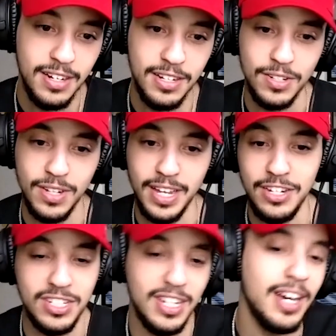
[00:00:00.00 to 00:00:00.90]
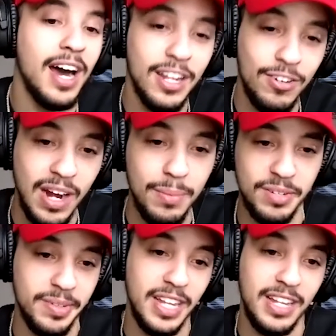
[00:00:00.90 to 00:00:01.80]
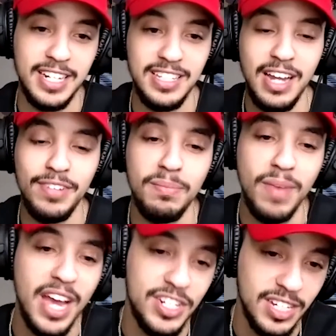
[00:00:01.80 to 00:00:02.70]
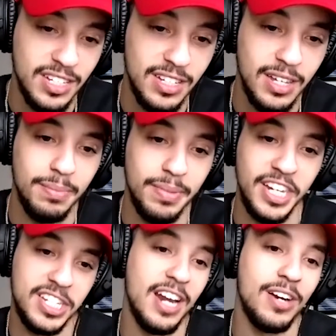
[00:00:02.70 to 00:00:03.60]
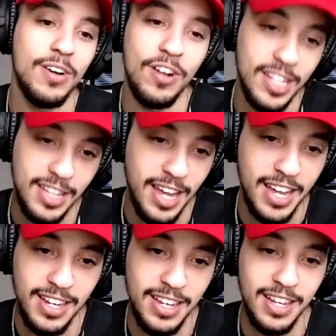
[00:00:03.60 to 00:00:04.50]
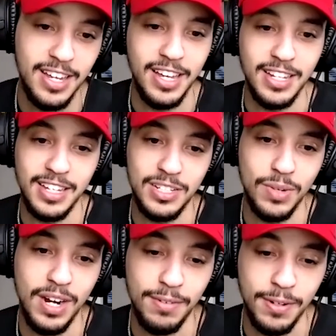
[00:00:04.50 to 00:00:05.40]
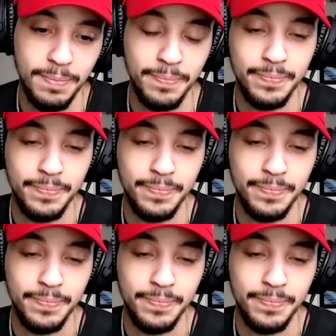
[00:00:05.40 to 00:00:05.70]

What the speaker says: So like he's just like a hologram or something like that. Like it's not really magic, but they just kind of call it that, and like it's whatever.